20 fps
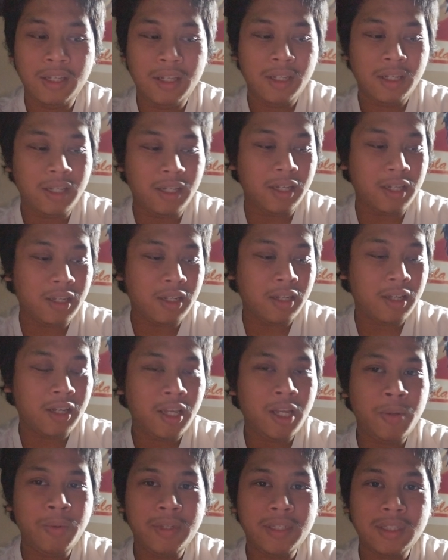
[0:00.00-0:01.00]
And I
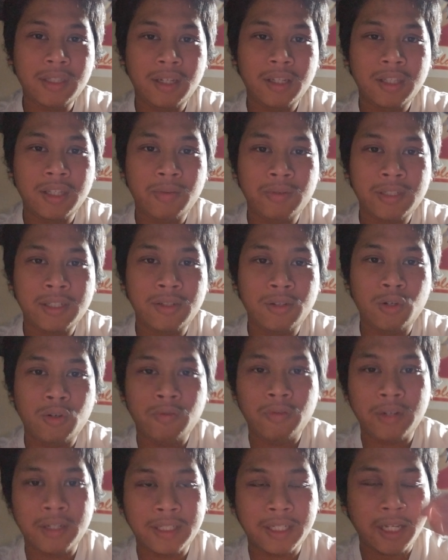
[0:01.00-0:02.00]
always thought that was an over
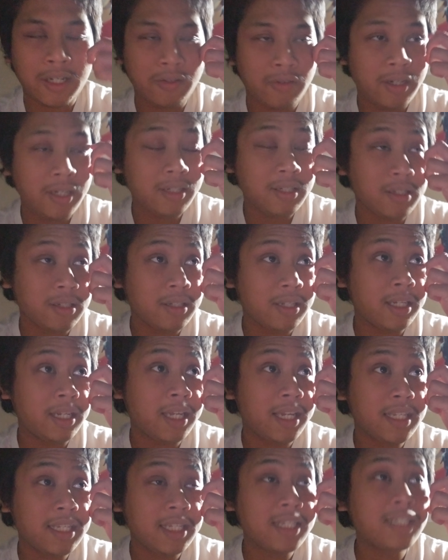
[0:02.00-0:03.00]
exaggeration. And I
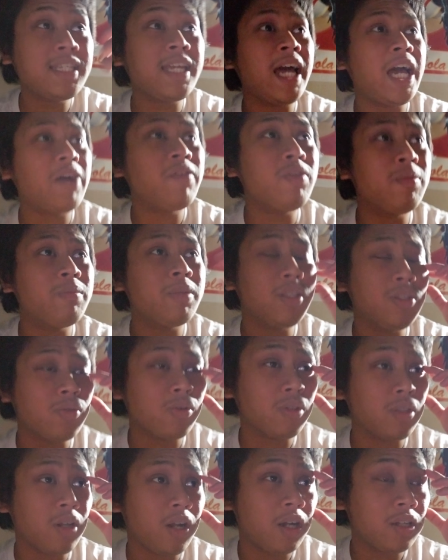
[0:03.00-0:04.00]
guess I just haven't been to a
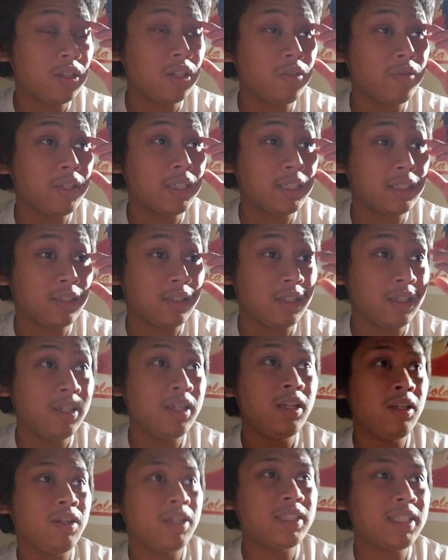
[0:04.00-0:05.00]
doctor recently
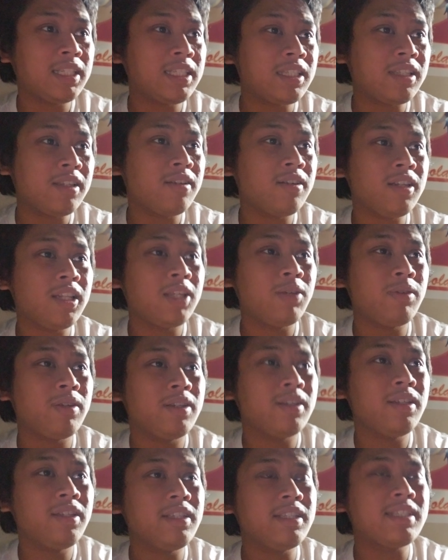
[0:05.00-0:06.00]
because that's literally what it
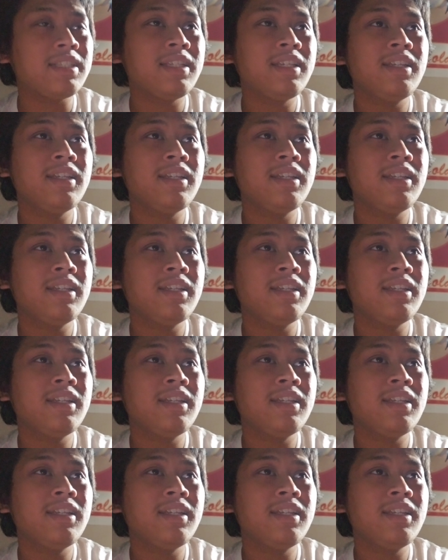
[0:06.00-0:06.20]
is.